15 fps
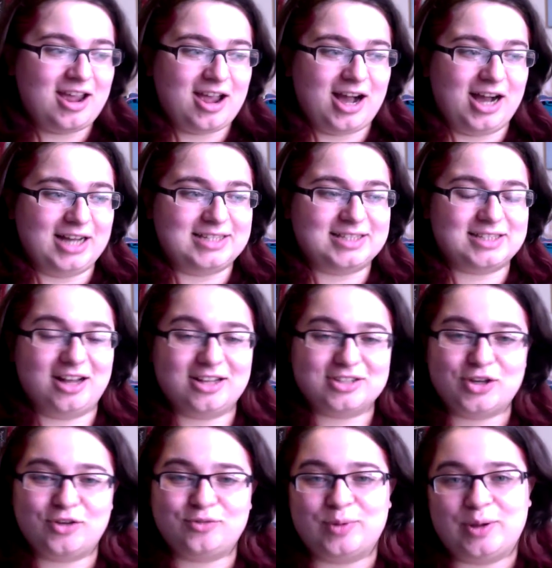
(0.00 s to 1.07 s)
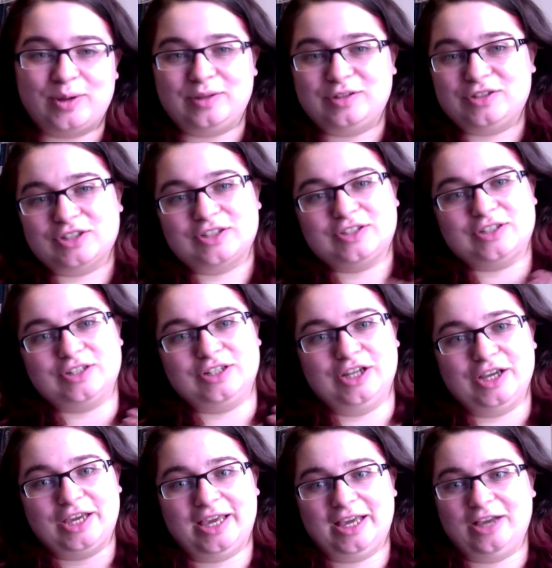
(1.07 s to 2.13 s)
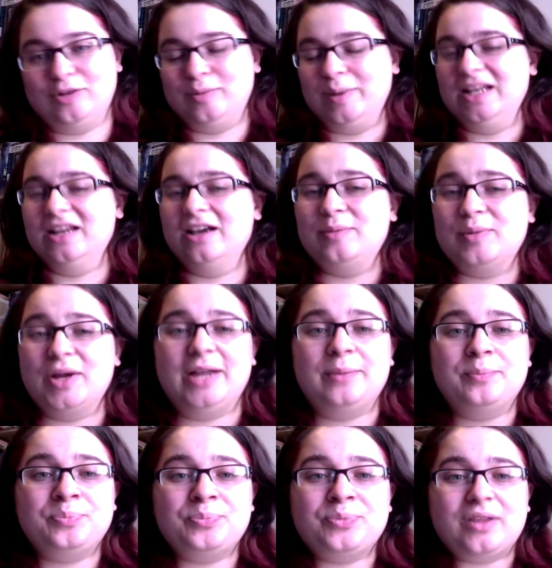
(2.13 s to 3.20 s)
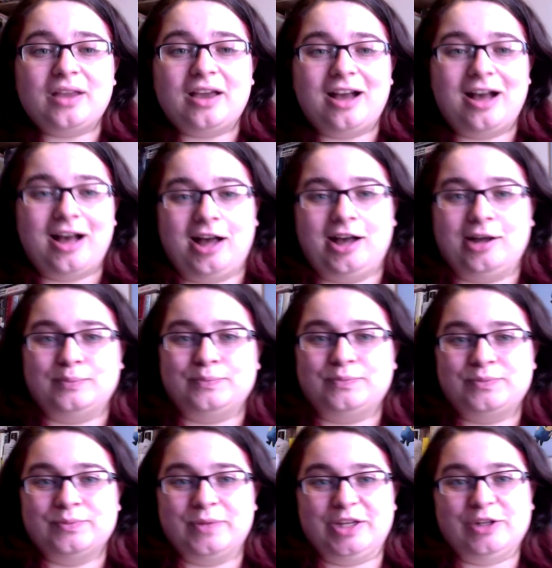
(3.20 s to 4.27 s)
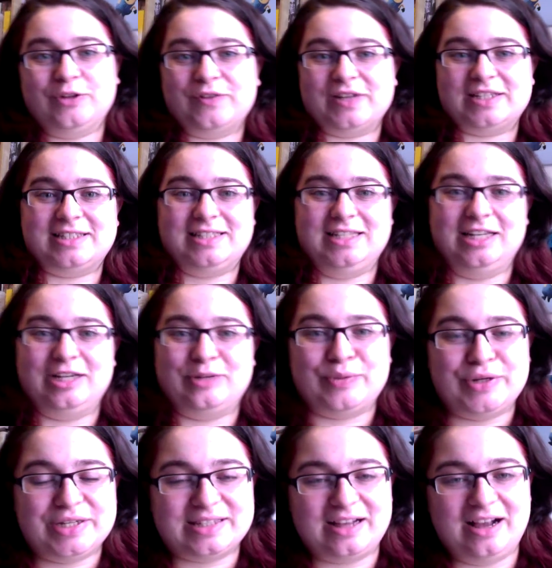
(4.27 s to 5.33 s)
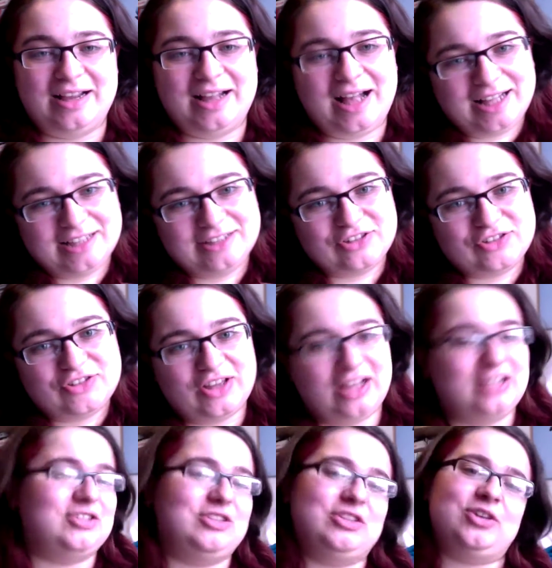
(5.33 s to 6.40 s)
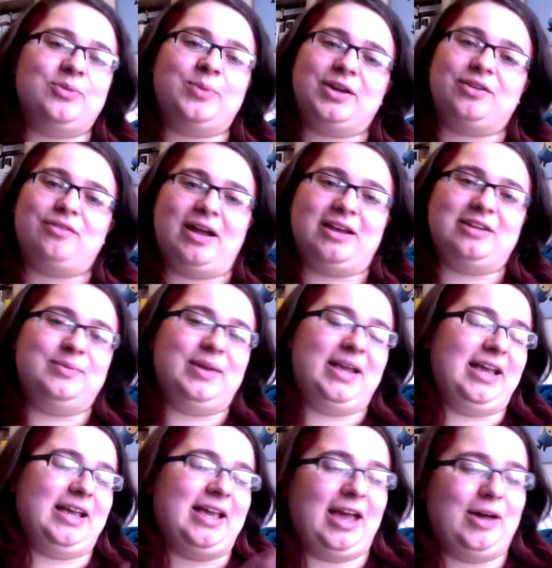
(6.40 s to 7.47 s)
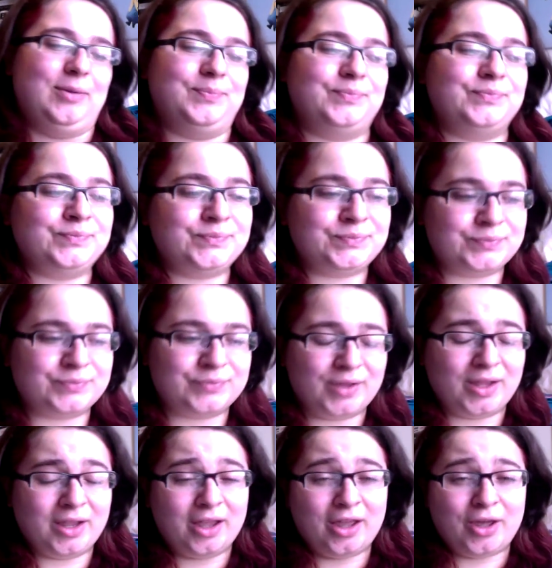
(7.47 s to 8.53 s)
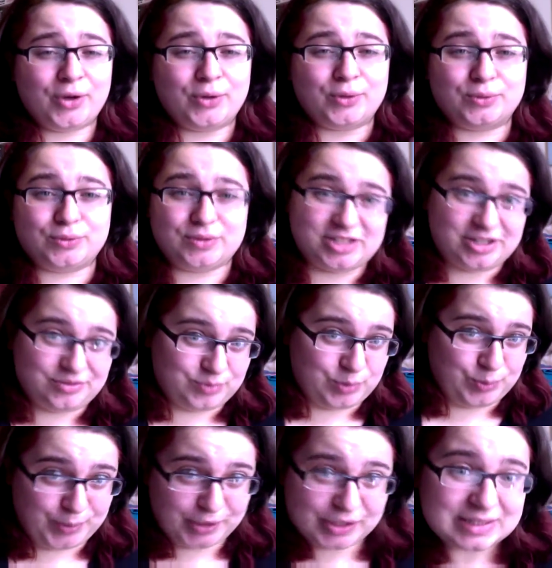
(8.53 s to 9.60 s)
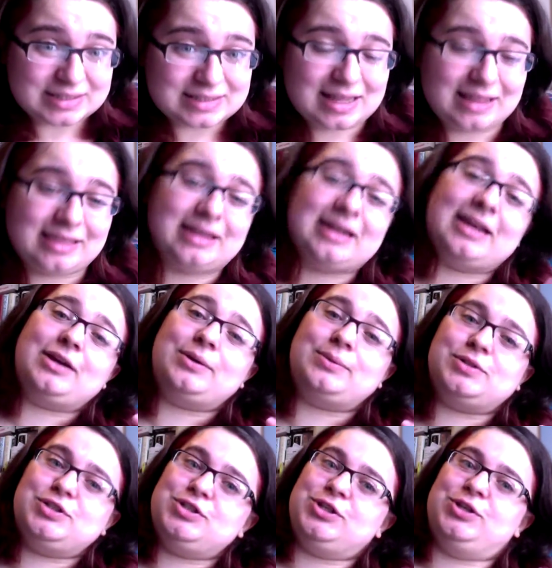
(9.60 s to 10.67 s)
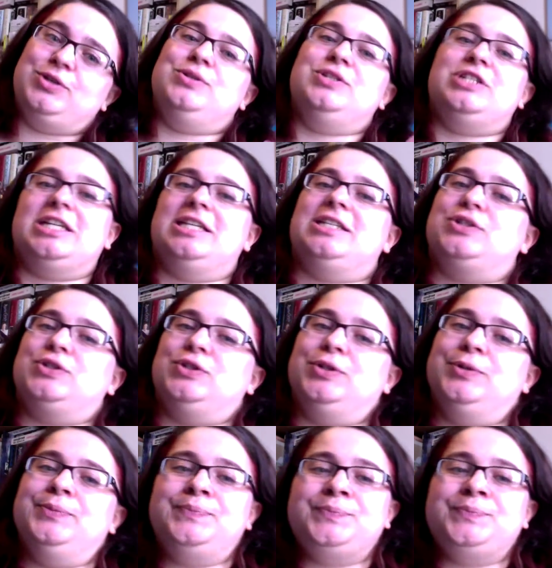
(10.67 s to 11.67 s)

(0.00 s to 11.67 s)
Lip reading: I start off by just looking on my library, my university library site, and just search the topic randomly and get all the general books, and then I go on to JSTOR